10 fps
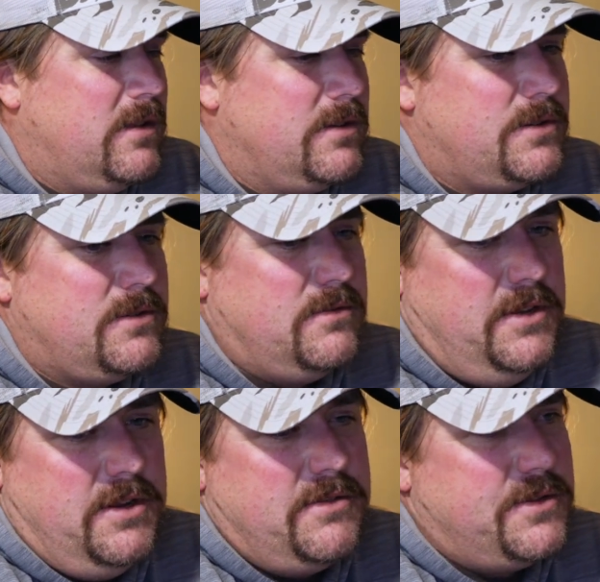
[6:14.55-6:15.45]
there's
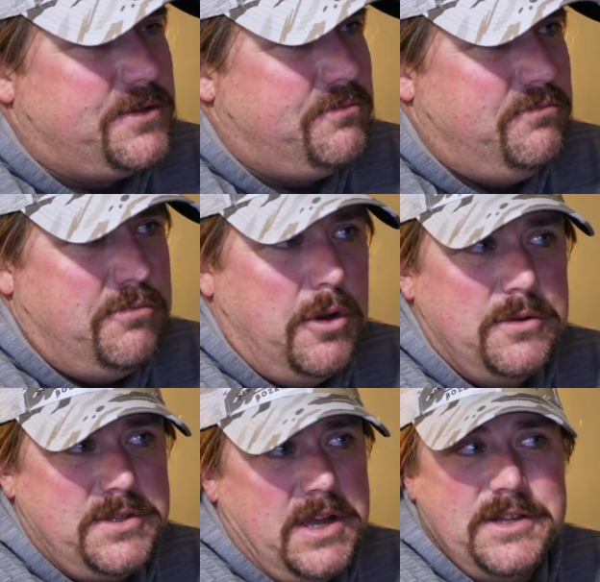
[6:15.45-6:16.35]

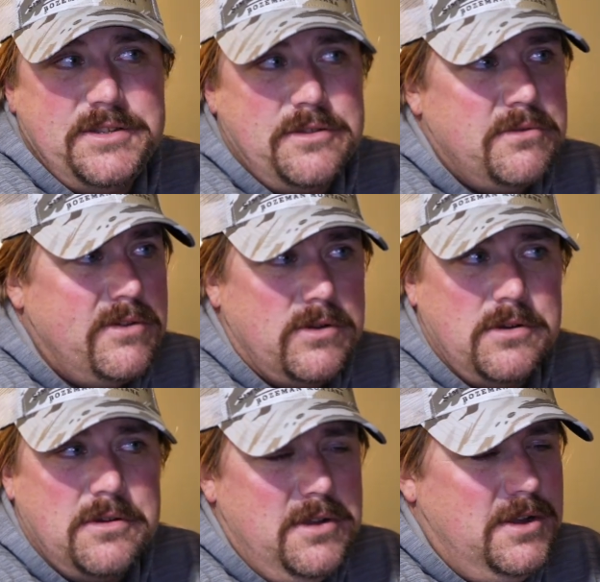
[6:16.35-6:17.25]
both sides of the river.